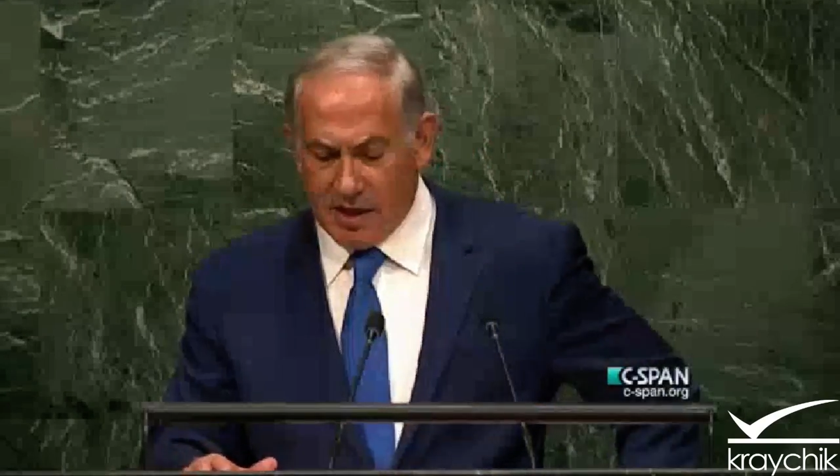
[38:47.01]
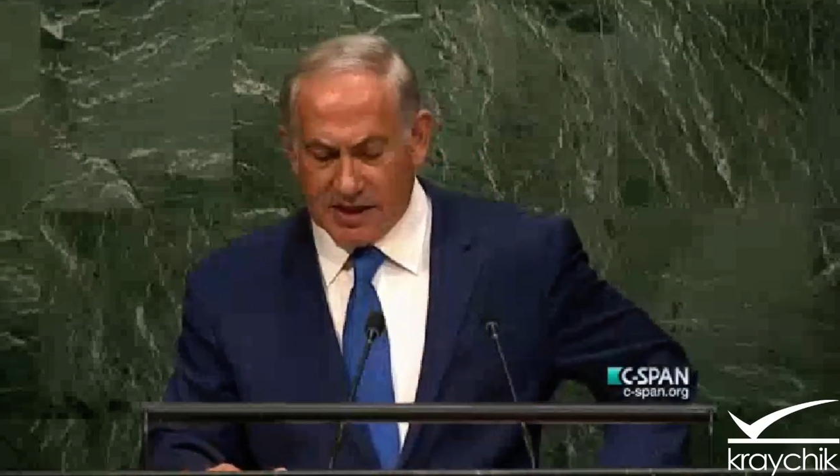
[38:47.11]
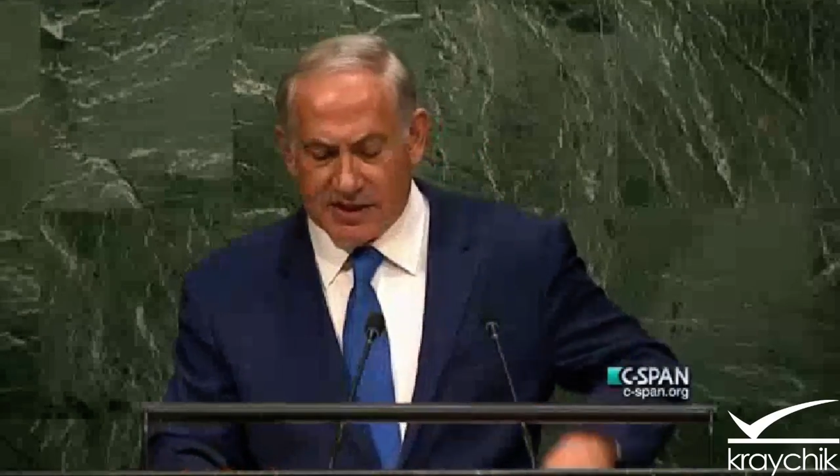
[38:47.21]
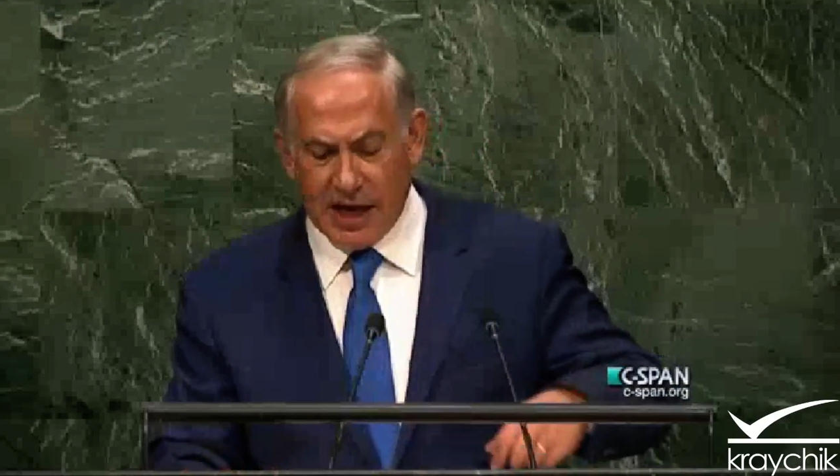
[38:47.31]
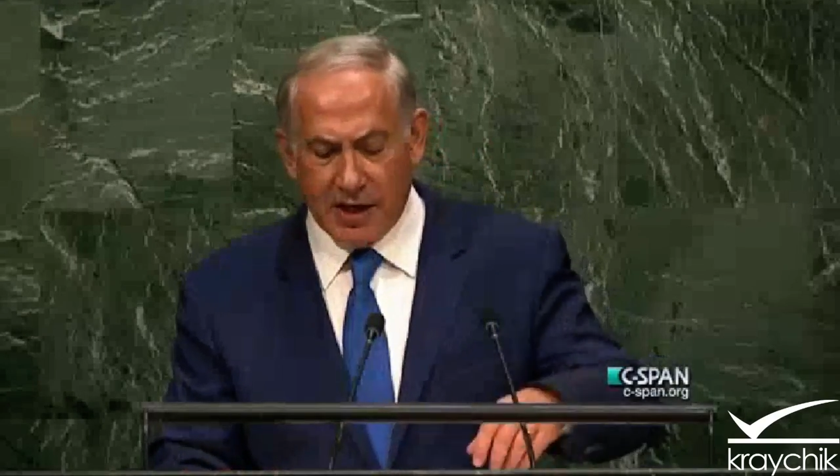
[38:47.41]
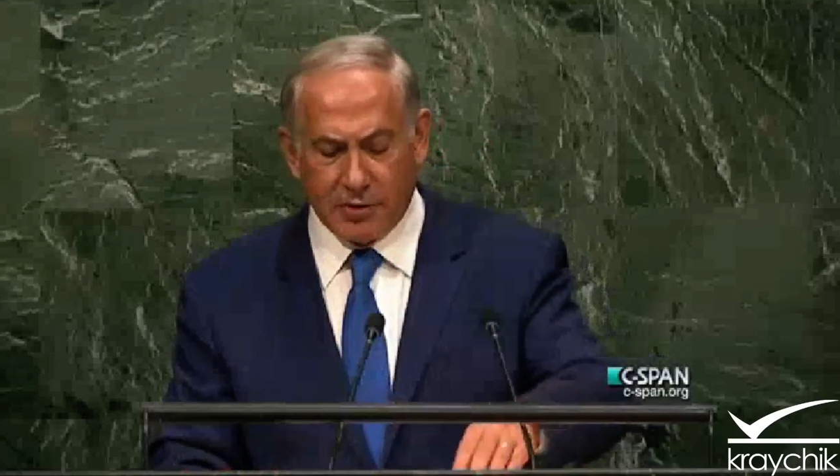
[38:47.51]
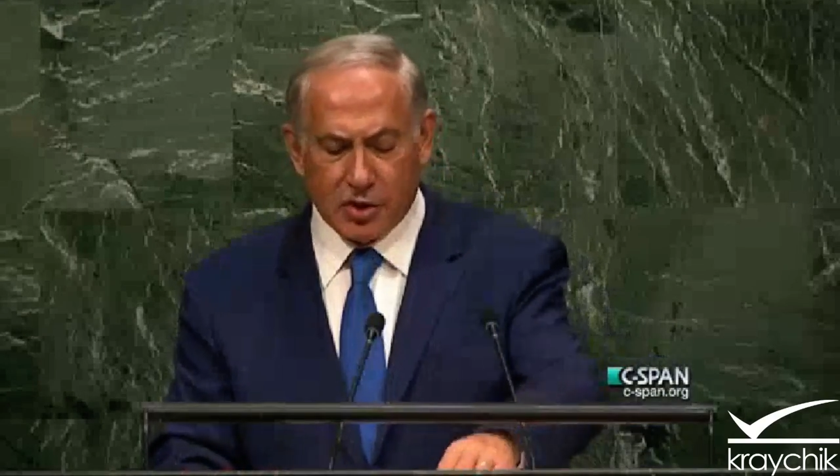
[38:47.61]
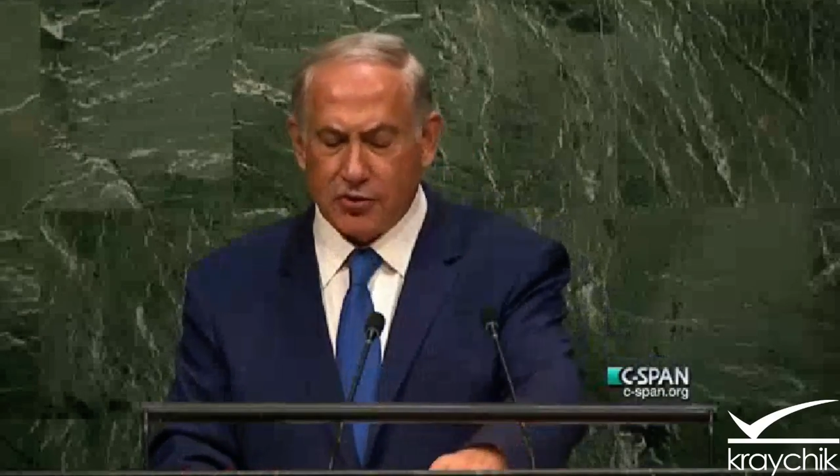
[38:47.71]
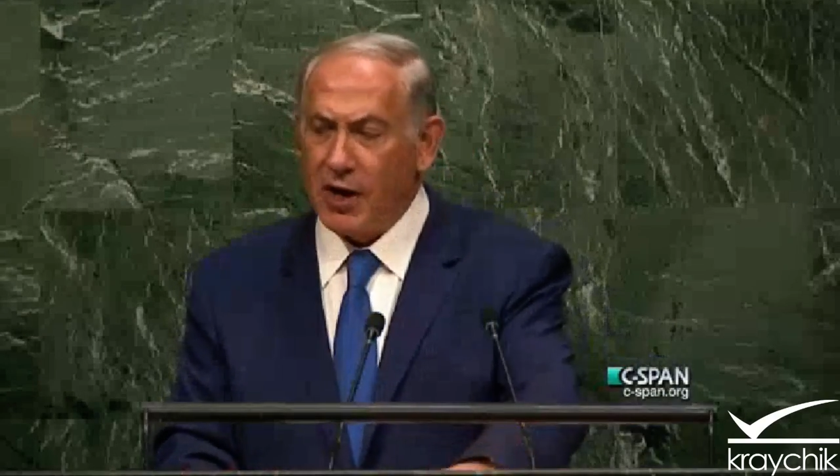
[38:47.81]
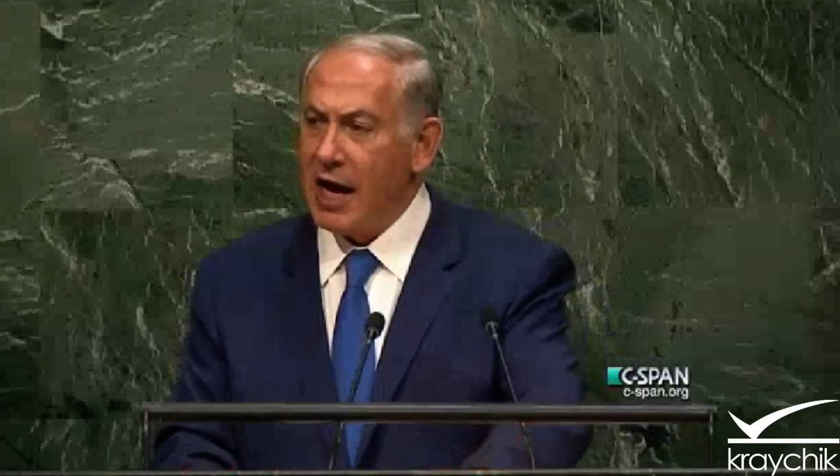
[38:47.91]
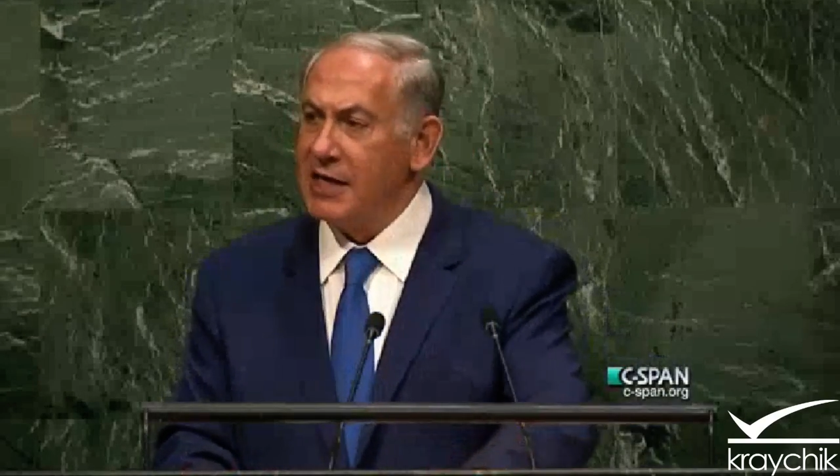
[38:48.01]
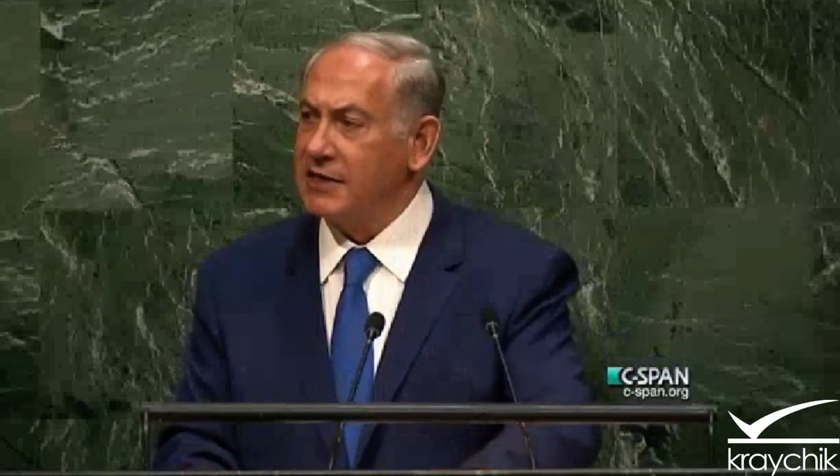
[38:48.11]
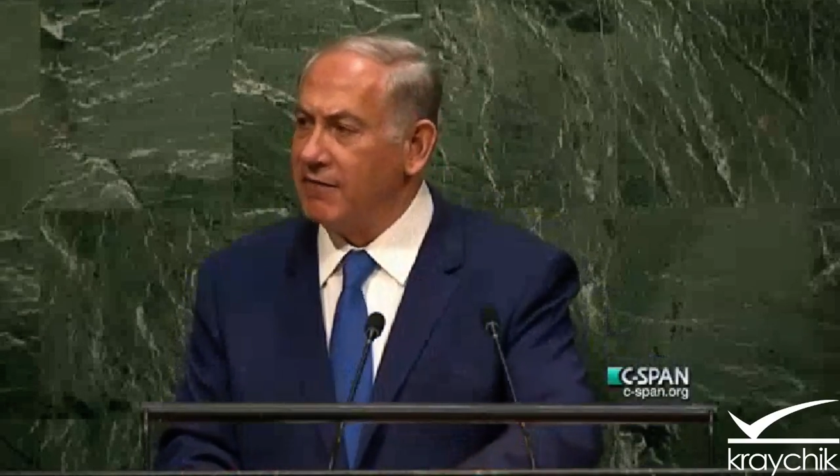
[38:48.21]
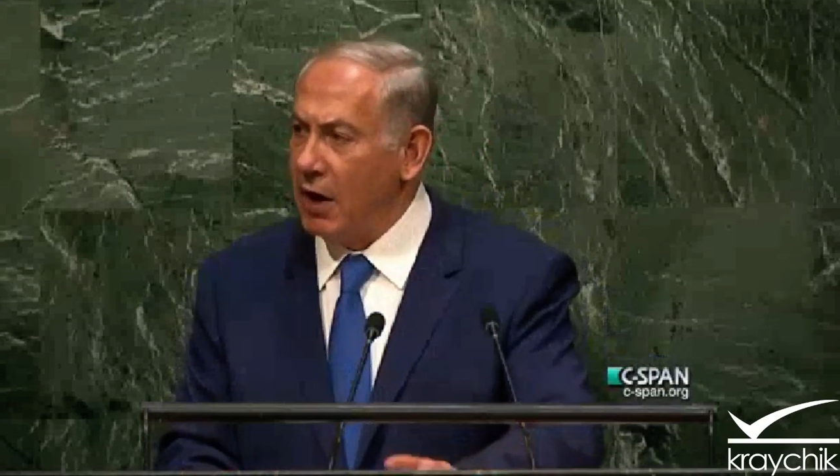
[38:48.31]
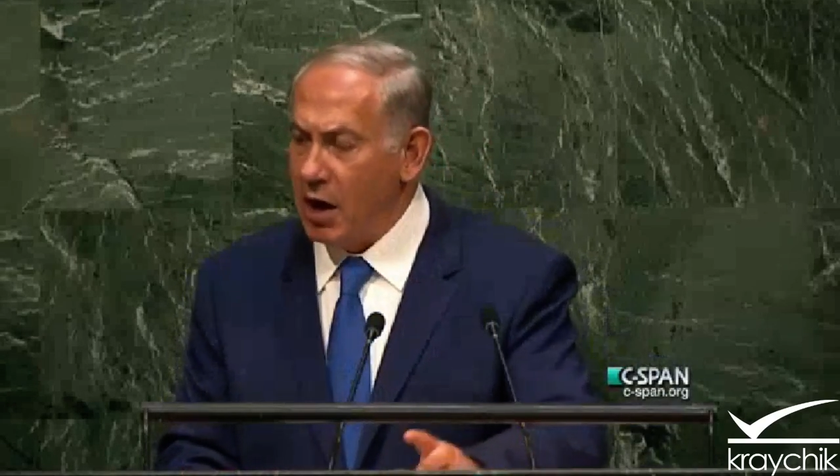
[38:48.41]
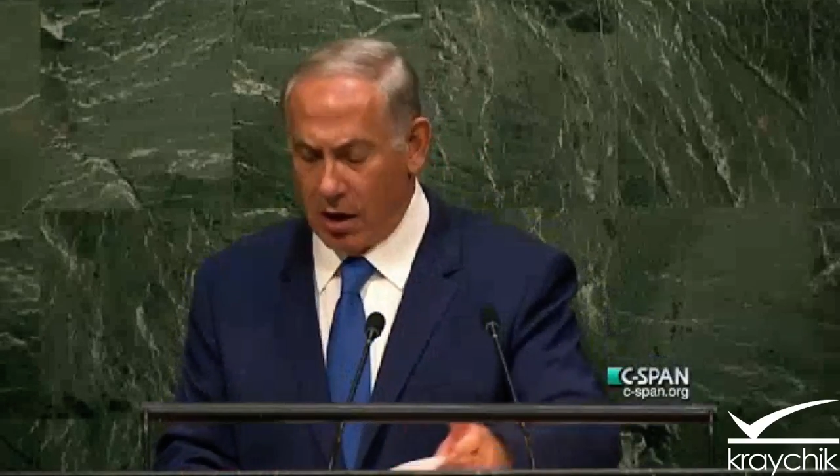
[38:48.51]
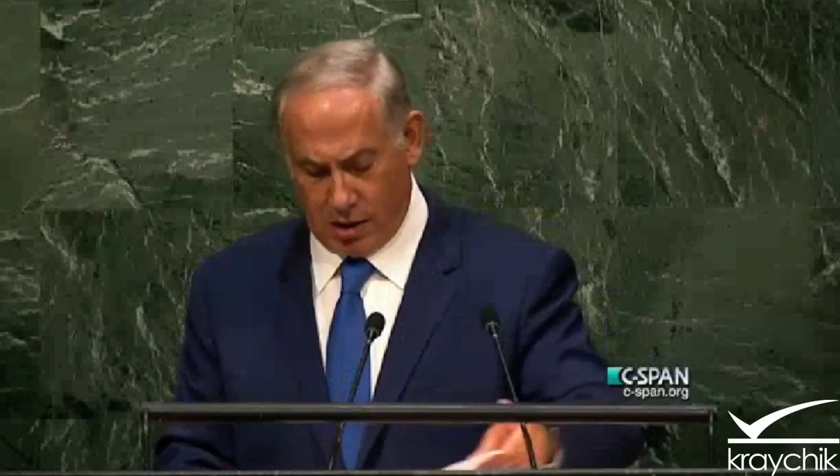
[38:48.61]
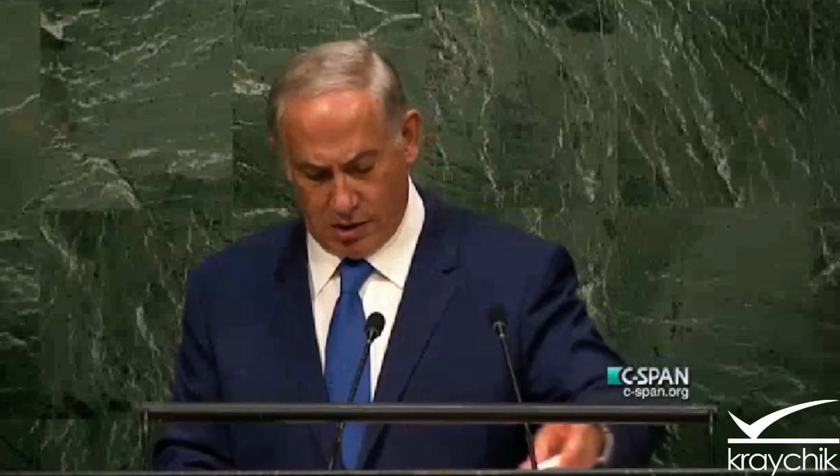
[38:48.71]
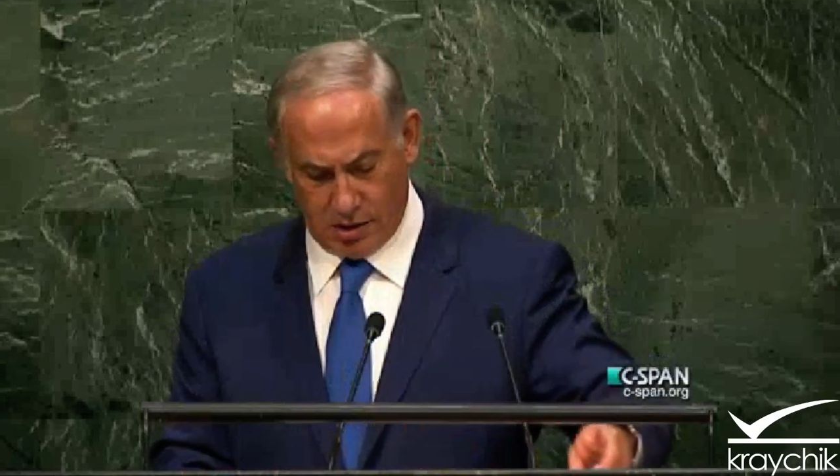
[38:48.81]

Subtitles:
the sacred shrines of all